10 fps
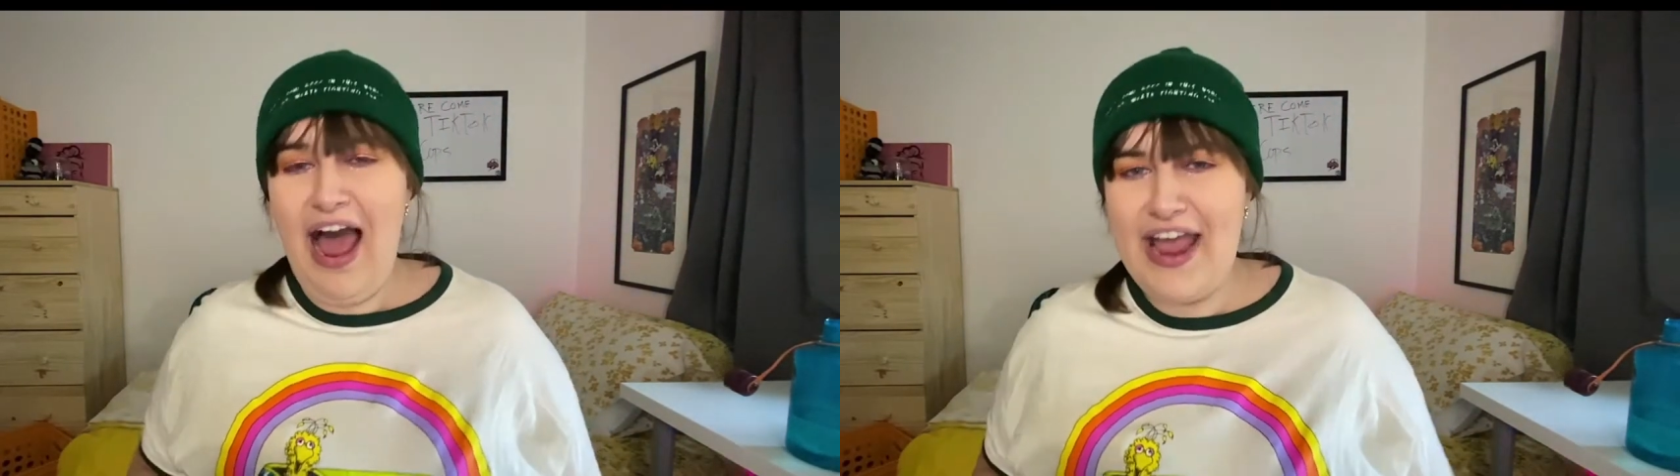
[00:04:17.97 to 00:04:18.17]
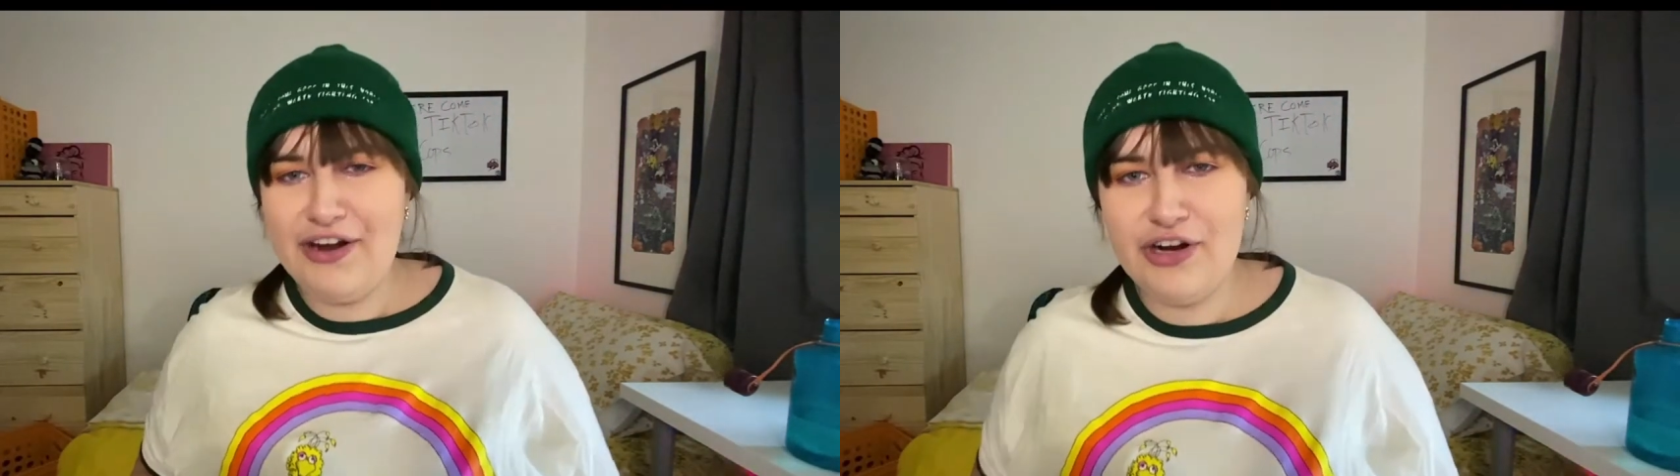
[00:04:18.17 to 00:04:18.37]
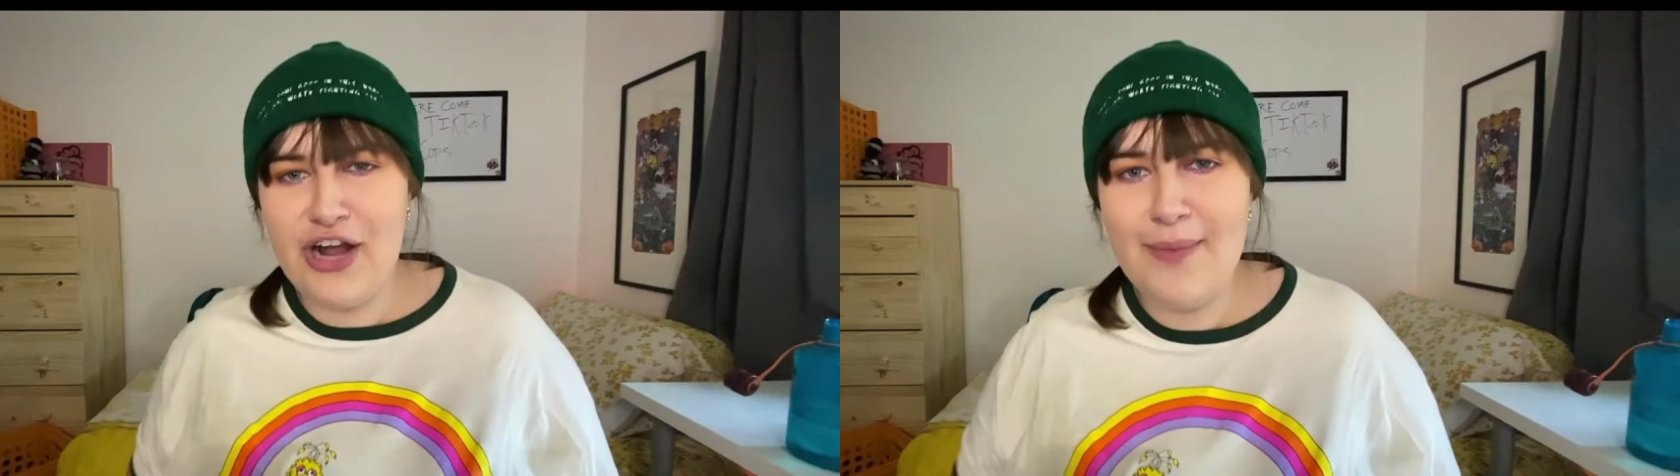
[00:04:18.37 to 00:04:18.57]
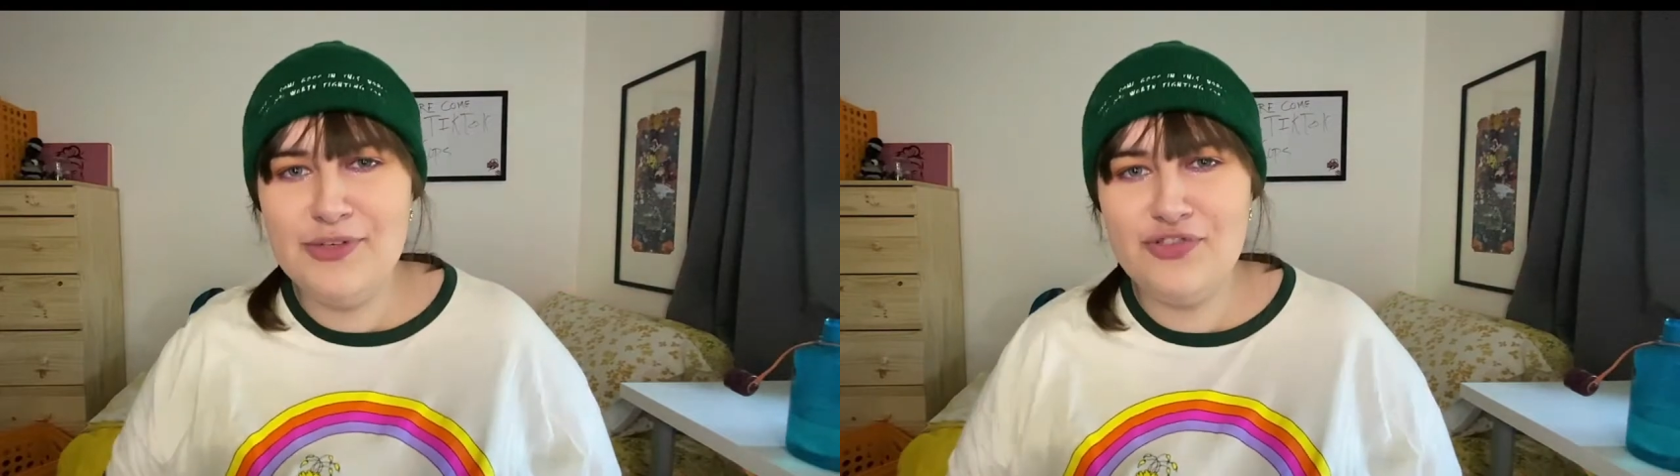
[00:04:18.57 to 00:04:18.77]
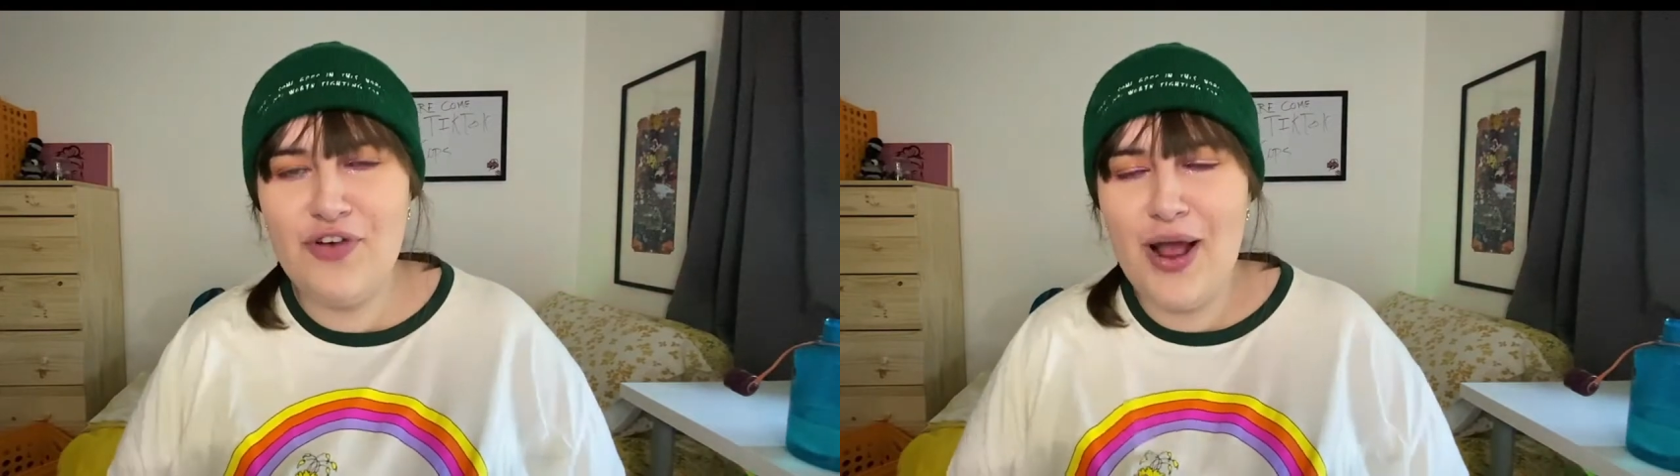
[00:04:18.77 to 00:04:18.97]
ire
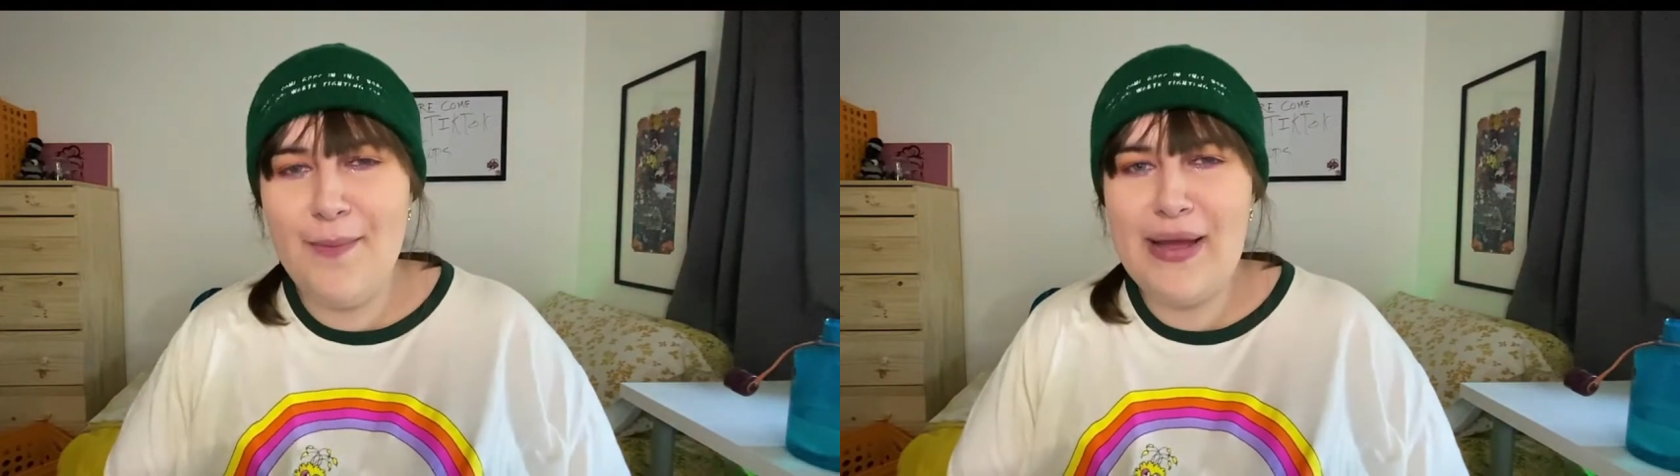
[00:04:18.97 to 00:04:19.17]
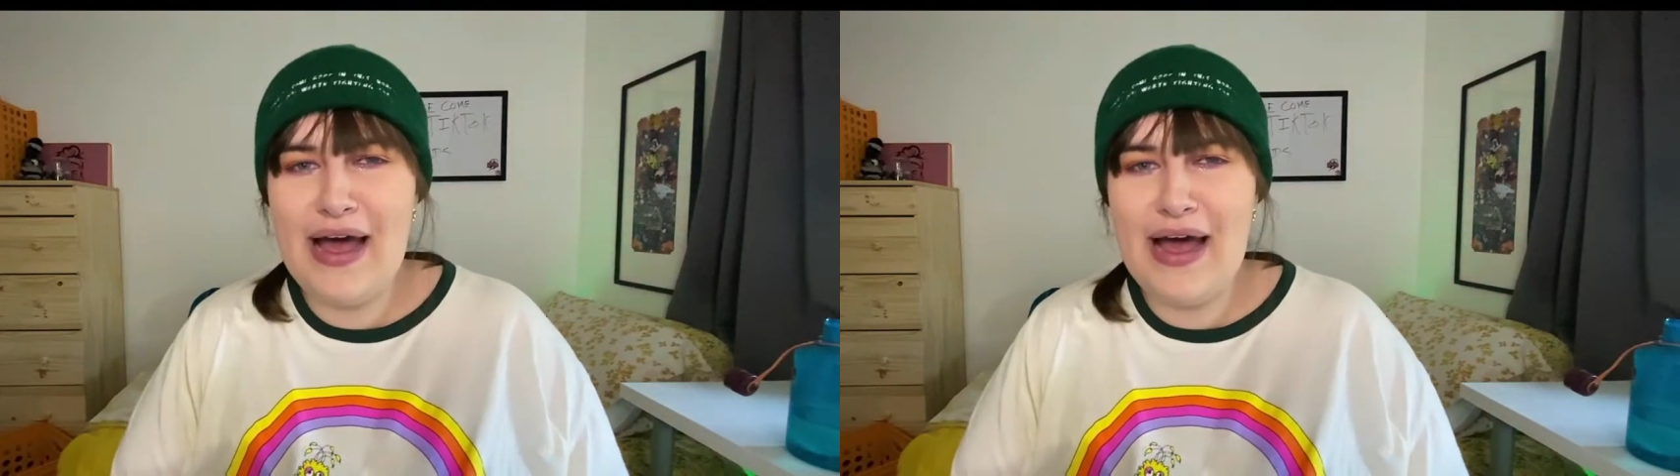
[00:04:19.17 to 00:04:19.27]
comes from.